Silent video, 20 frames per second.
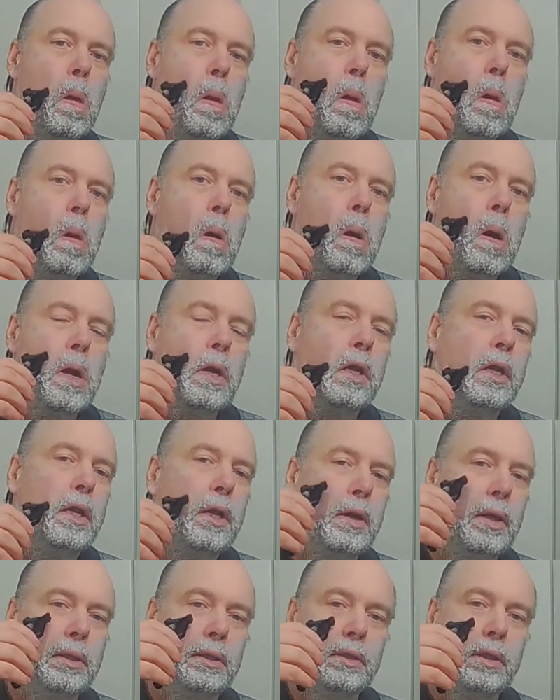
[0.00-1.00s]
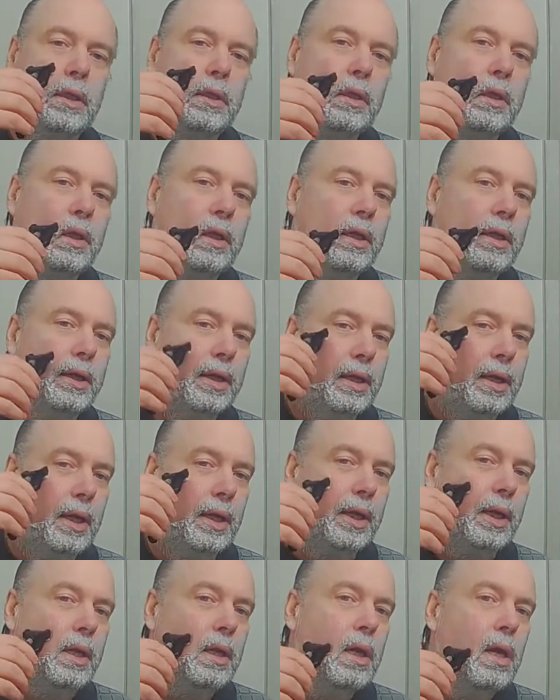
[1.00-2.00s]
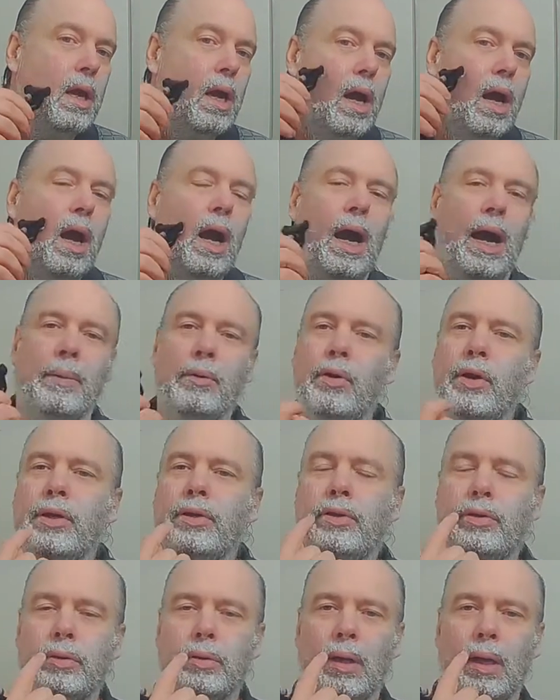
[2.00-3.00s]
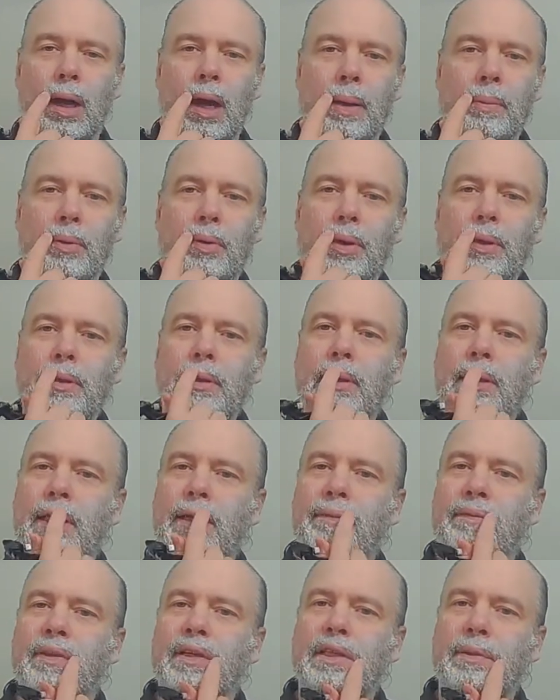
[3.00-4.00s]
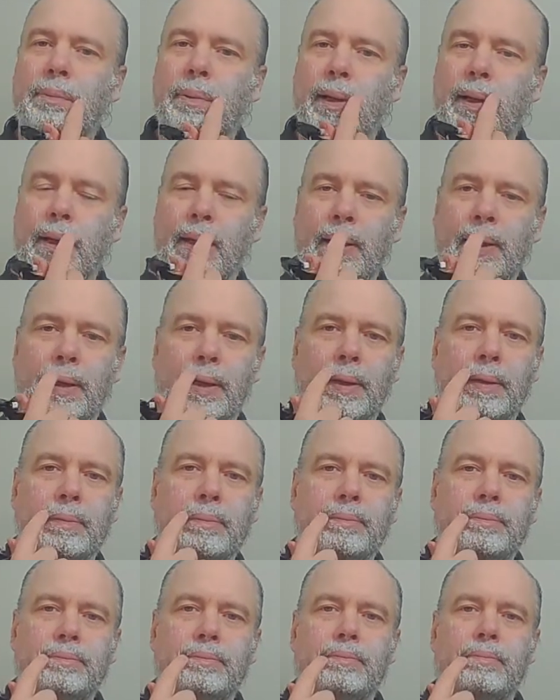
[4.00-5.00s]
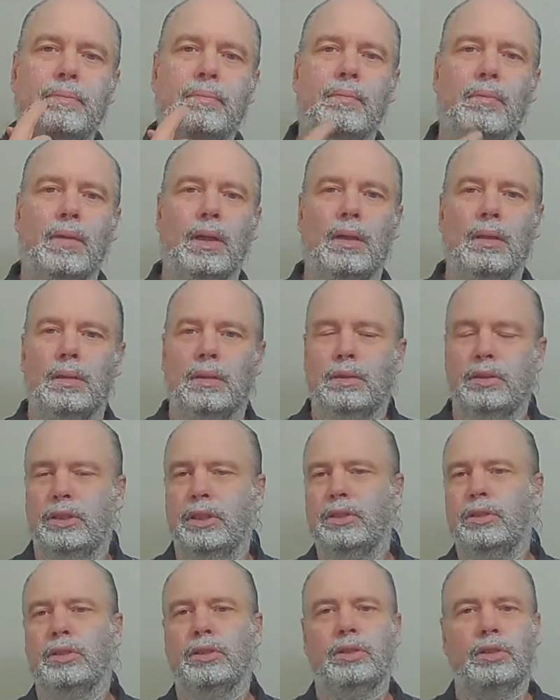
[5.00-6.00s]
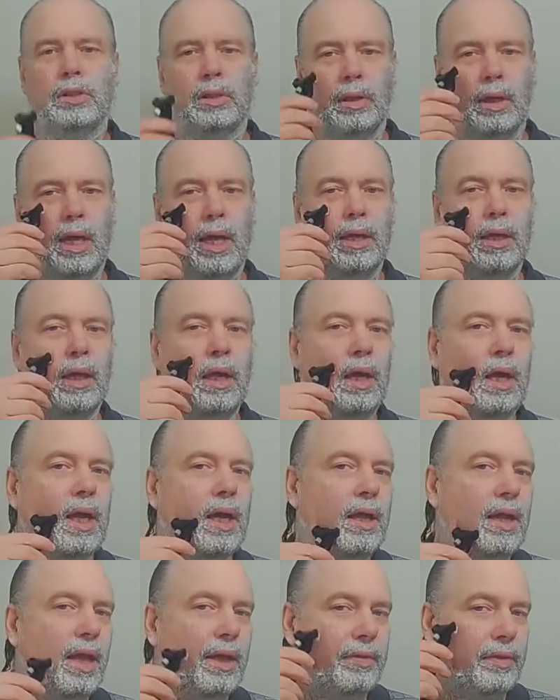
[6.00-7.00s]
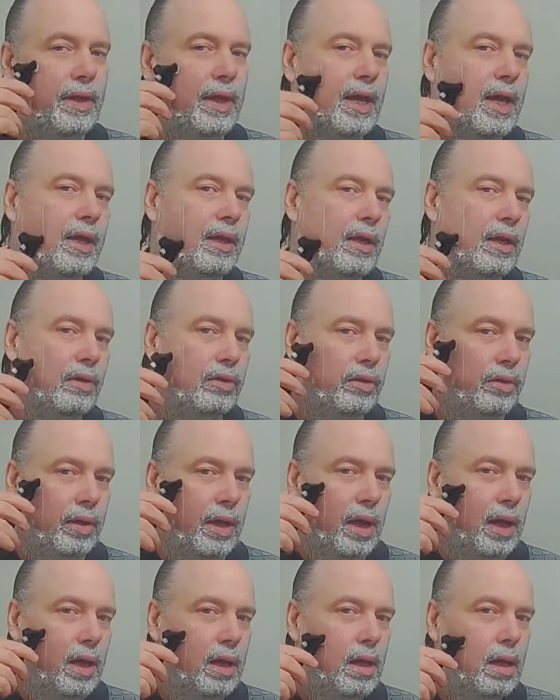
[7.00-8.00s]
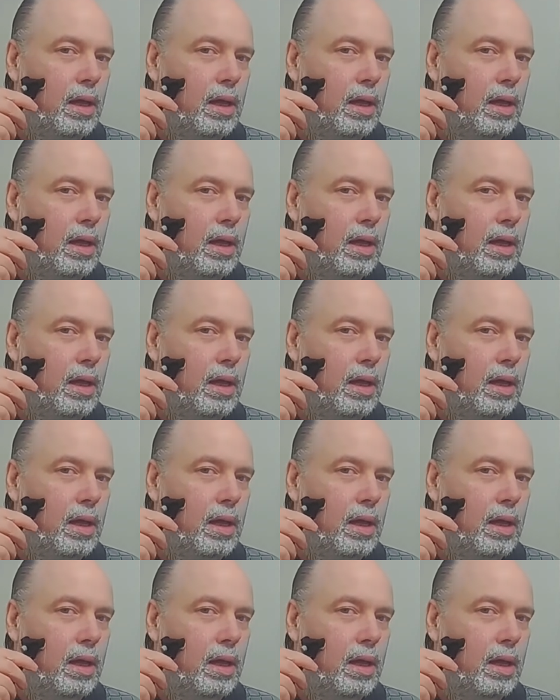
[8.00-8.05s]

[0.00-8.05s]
Oh, you can hear it. You can hear it cutting. I'm going to leave this part here. Just to at the end, I'll do that.